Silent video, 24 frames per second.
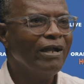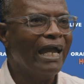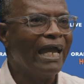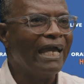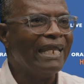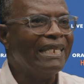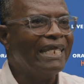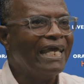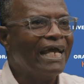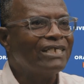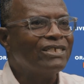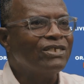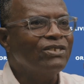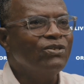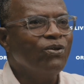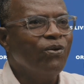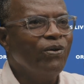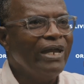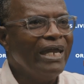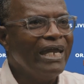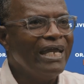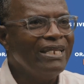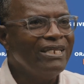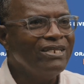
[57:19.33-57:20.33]
And there's
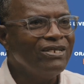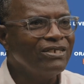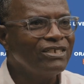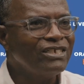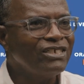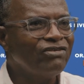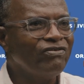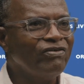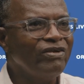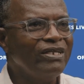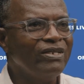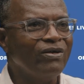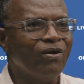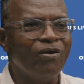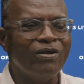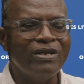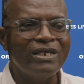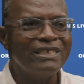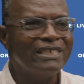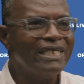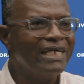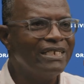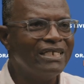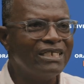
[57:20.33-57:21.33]
no industry. The only
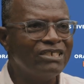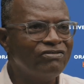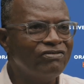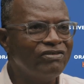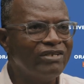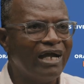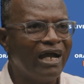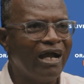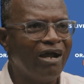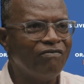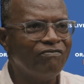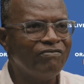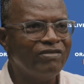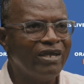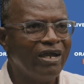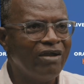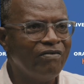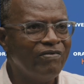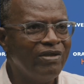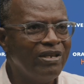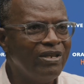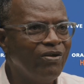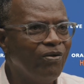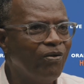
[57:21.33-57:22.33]
industry they have there
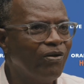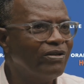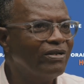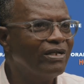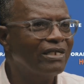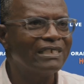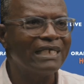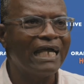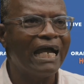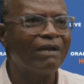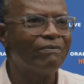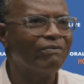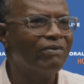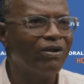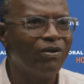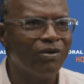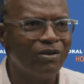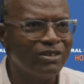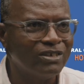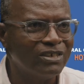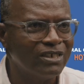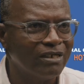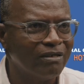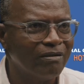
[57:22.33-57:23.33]
really going on is
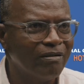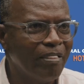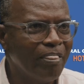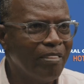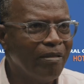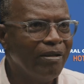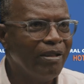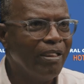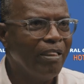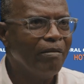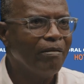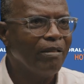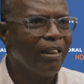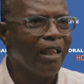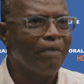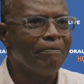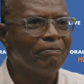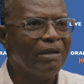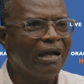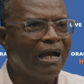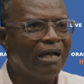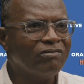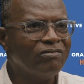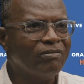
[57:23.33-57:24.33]
agriculture.
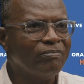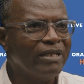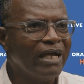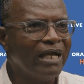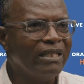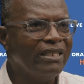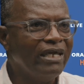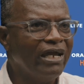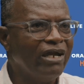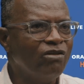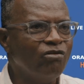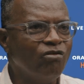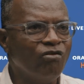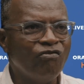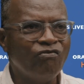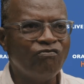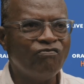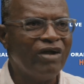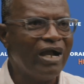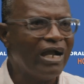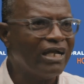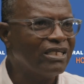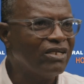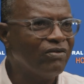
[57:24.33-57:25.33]
Apart from that, there are no
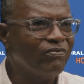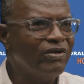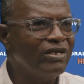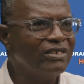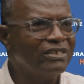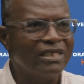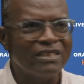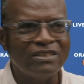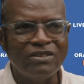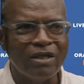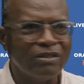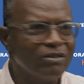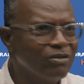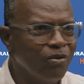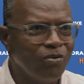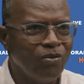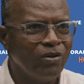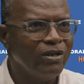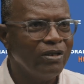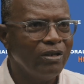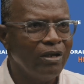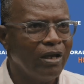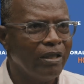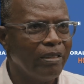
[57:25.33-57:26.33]
factories. Right. There's nothing
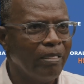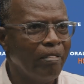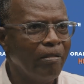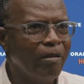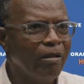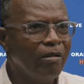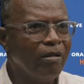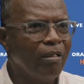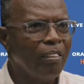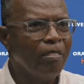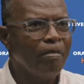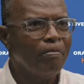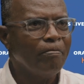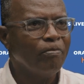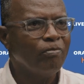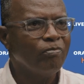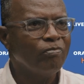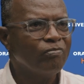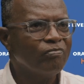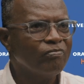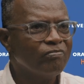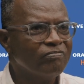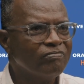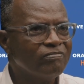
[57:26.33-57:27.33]
going on. And that's the other
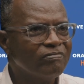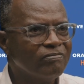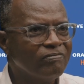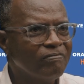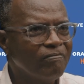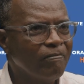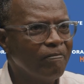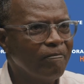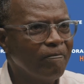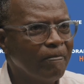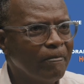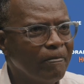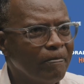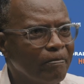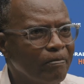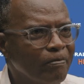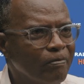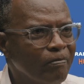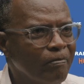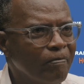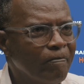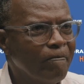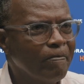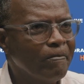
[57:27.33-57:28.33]
thing too.
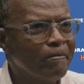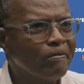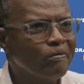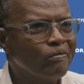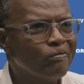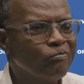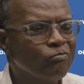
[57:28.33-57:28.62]
The